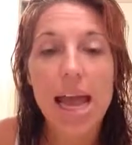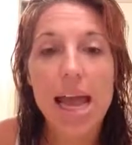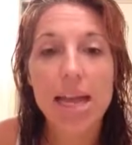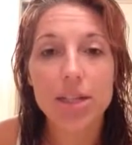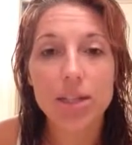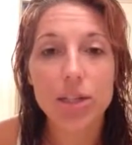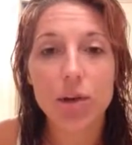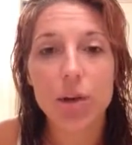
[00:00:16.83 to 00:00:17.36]

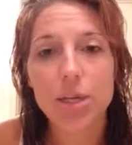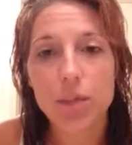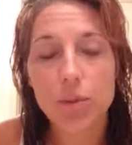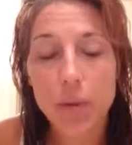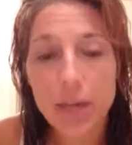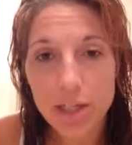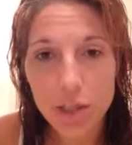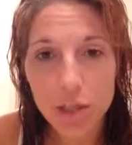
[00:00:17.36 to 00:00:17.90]
And so I just
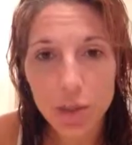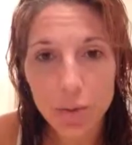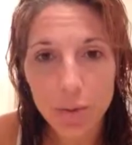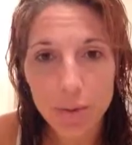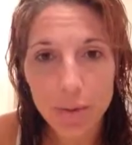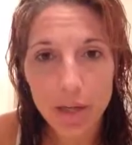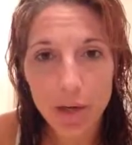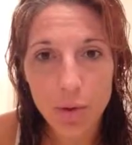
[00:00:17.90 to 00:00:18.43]
wanted to do
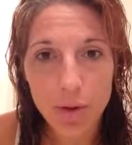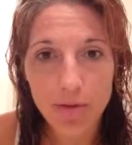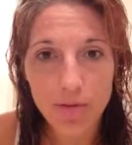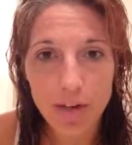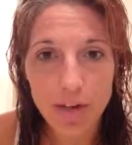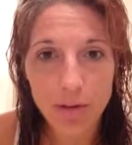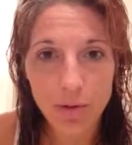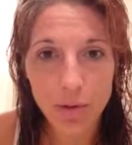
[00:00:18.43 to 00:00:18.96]
a really quick
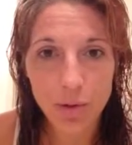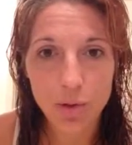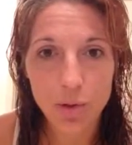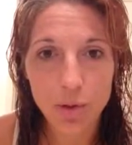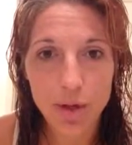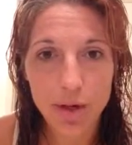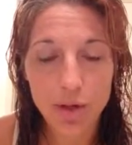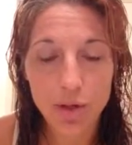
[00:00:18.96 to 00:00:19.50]
video
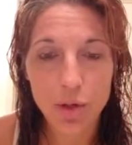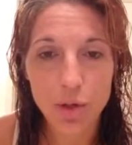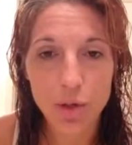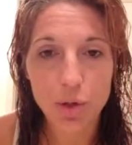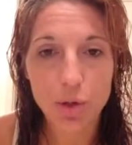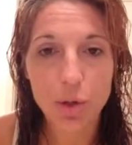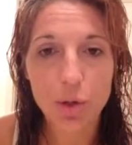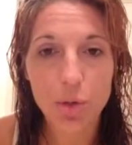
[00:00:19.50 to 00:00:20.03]
tutorial to
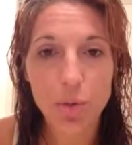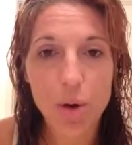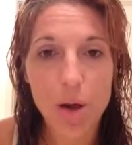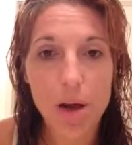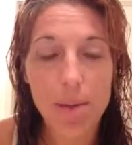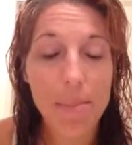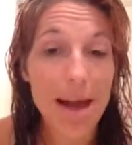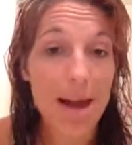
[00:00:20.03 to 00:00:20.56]
show you
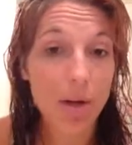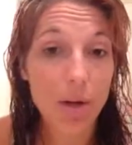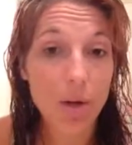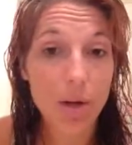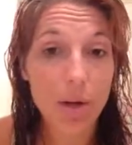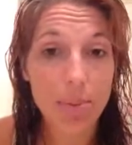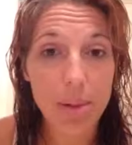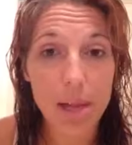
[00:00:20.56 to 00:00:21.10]
how you
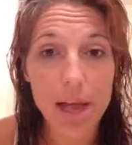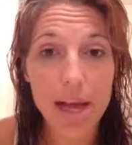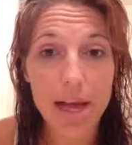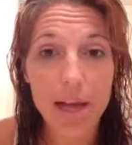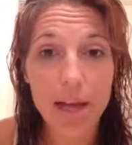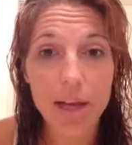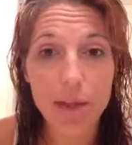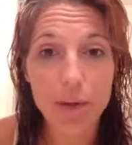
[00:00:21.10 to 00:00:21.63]
could
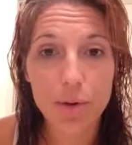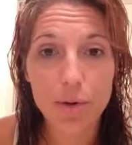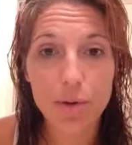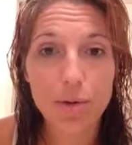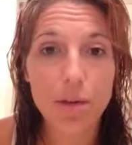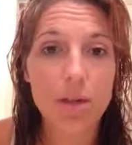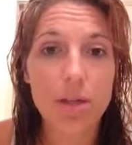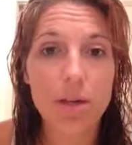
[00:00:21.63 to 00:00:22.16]
apply
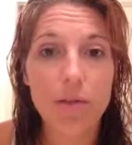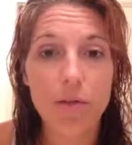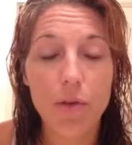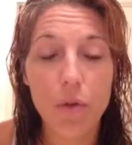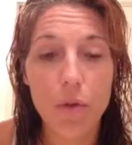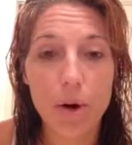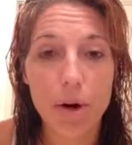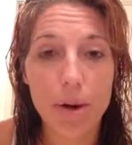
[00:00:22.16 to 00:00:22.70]
those
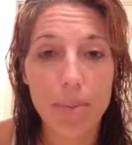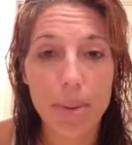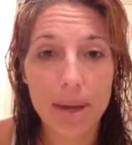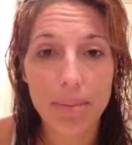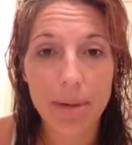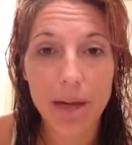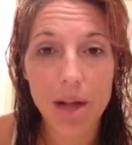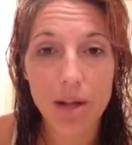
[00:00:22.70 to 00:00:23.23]
4
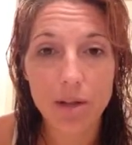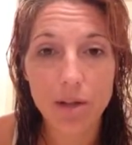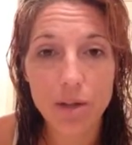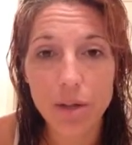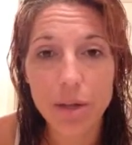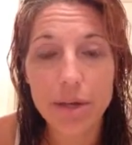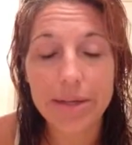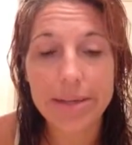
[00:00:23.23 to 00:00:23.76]
pigment colors
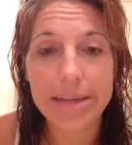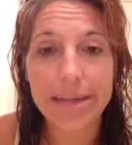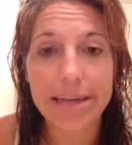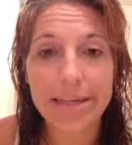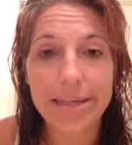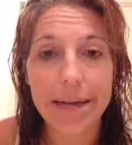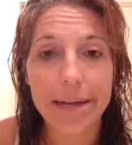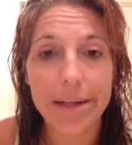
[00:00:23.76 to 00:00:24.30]
so you can see
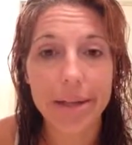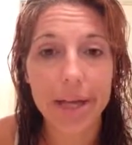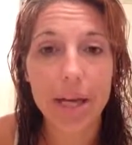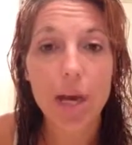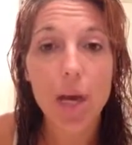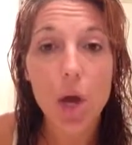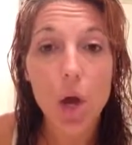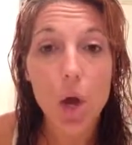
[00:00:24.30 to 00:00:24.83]

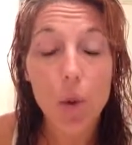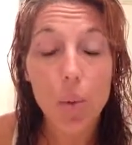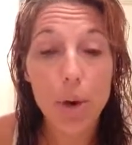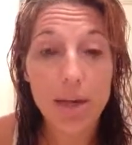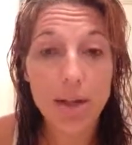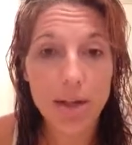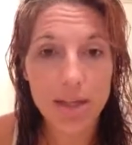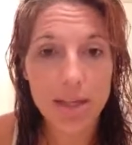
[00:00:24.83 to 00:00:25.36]
exactly
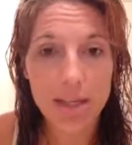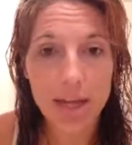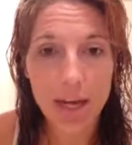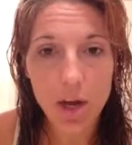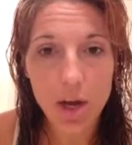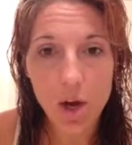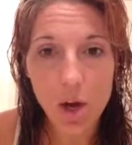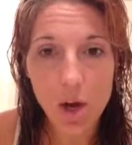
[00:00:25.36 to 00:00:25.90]
what it looks
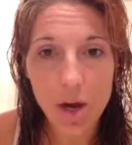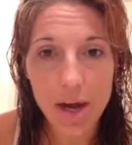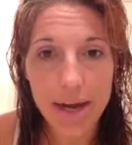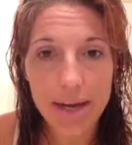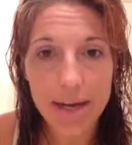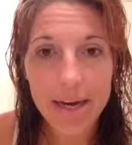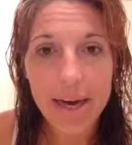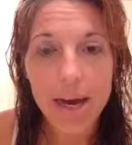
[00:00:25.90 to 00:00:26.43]
like
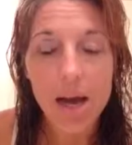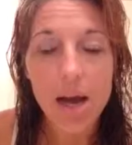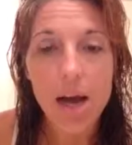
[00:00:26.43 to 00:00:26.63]
on.